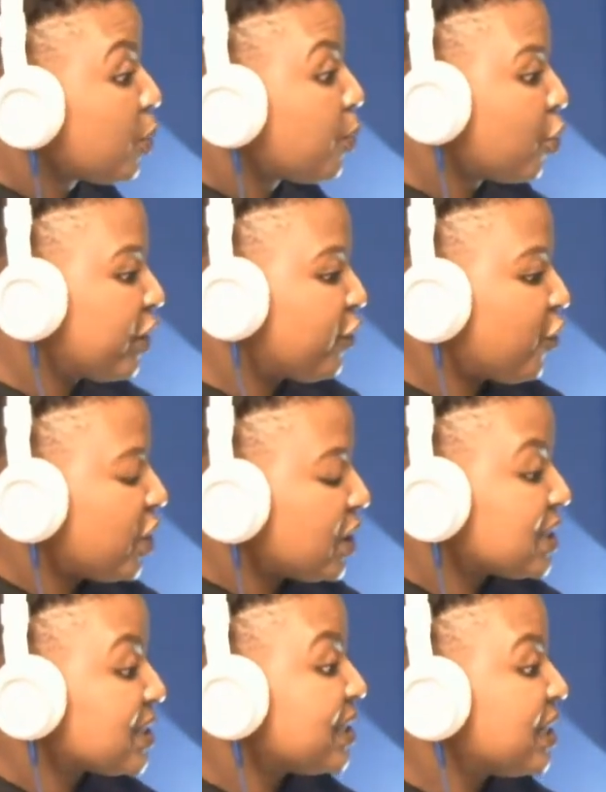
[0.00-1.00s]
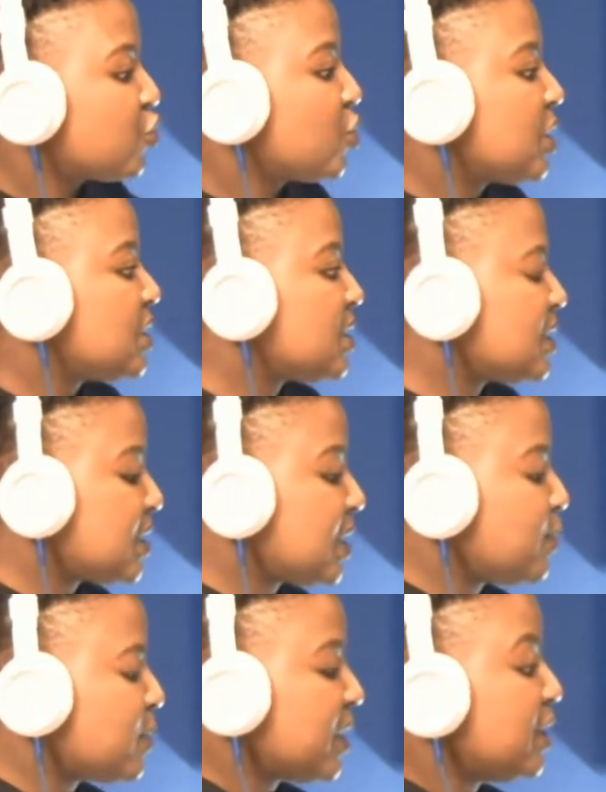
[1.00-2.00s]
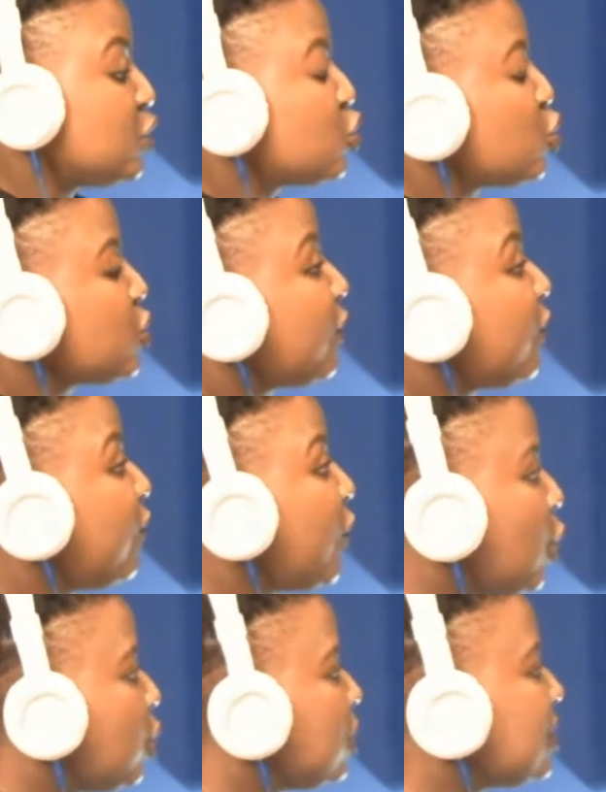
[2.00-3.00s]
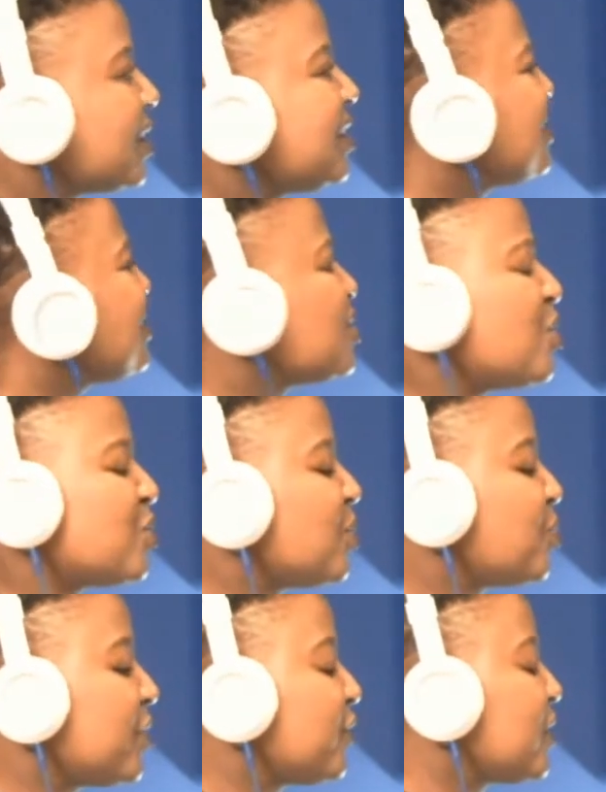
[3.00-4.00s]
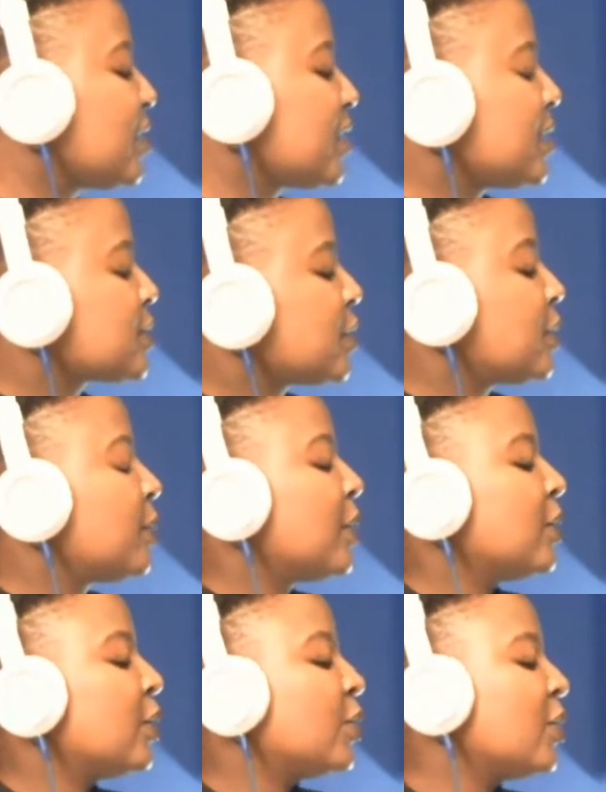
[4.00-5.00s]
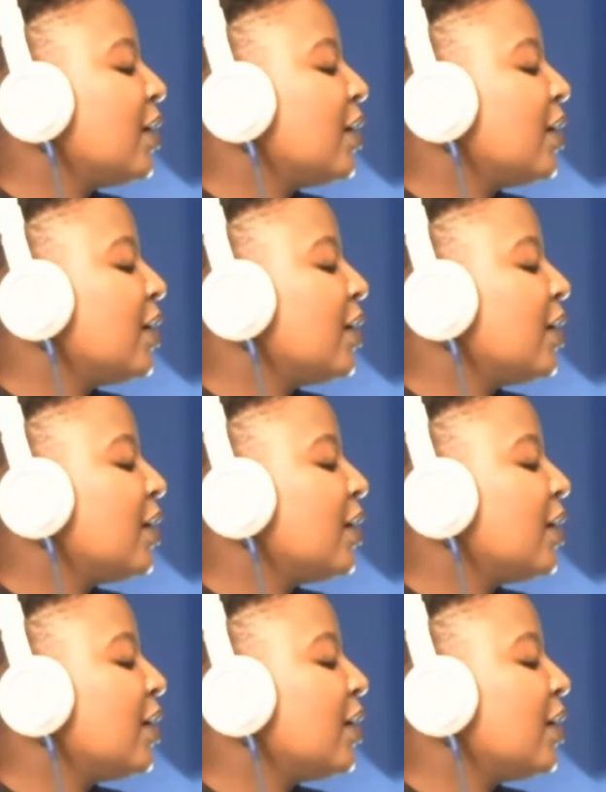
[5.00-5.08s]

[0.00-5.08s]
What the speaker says: boyfriend has literally stepped into the fold, and it's not her boyfriend. That guy's going to marry her.